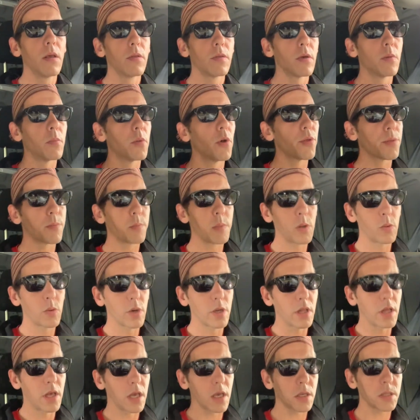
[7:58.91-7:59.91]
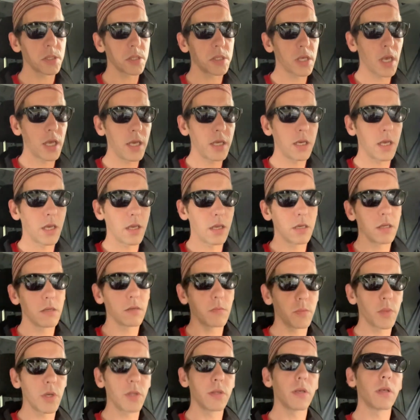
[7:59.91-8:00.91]
They'll both be really excited,
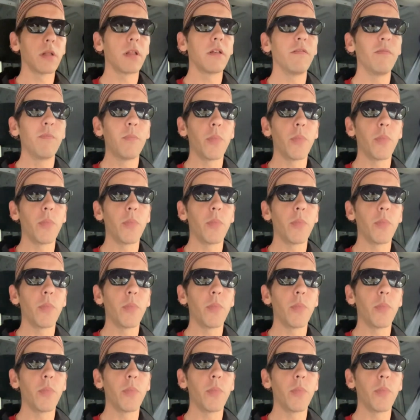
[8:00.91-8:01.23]
but they'll have